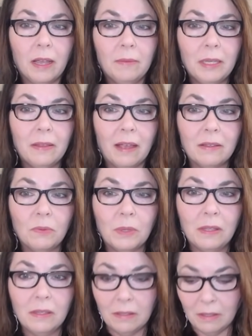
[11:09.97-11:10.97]
I mean, that's
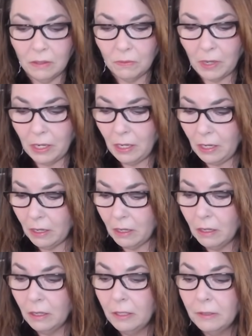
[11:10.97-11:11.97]
what this is right
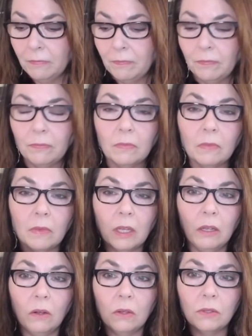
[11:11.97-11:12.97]
here.
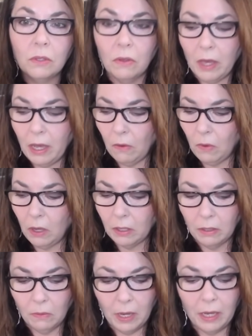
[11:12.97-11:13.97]
And also that
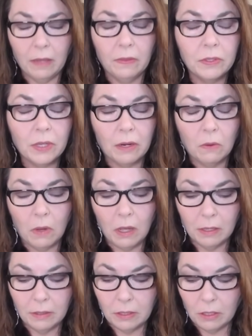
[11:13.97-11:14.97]
walking away in the Ten of
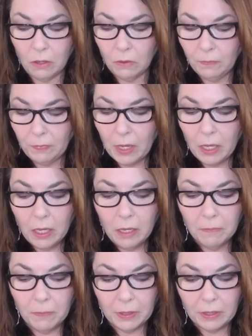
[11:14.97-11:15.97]
Wands. So,
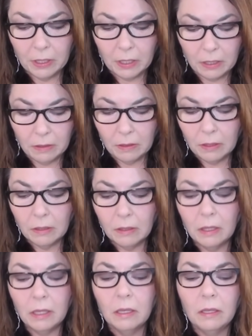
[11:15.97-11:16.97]
but
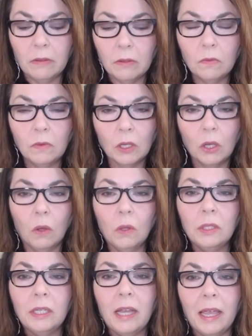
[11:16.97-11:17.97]
the
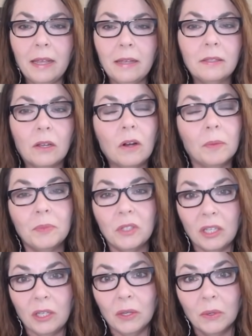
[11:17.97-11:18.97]
golden eggs are up
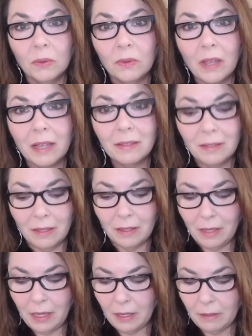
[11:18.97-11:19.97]
to you. That's the
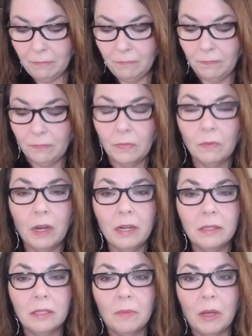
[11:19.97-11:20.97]
thing, right?
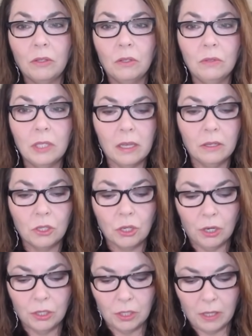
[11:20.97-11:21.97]
It's about you taking
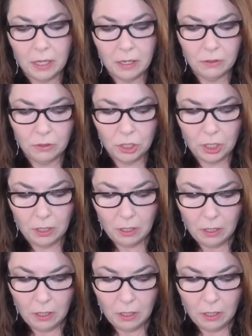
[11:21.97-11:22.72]
charge of that energy.